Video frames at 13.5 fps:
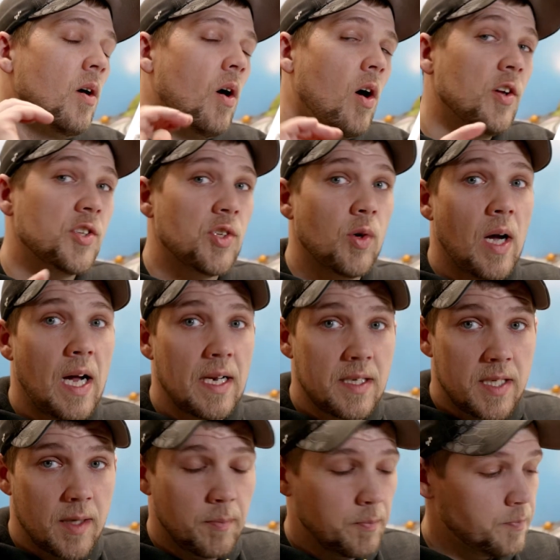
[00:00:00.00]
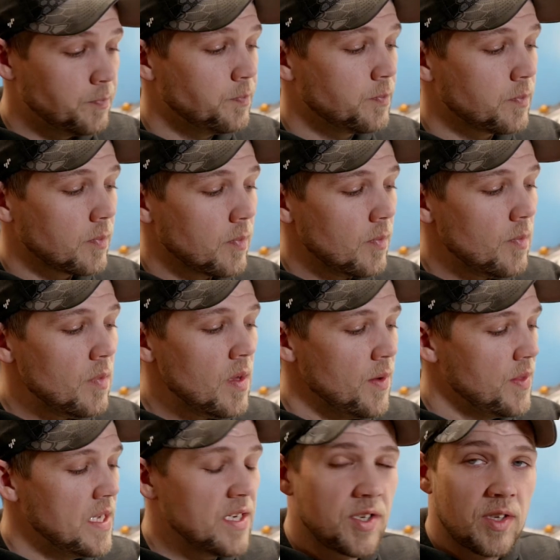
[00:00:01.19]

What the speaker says: Also, hot tip, these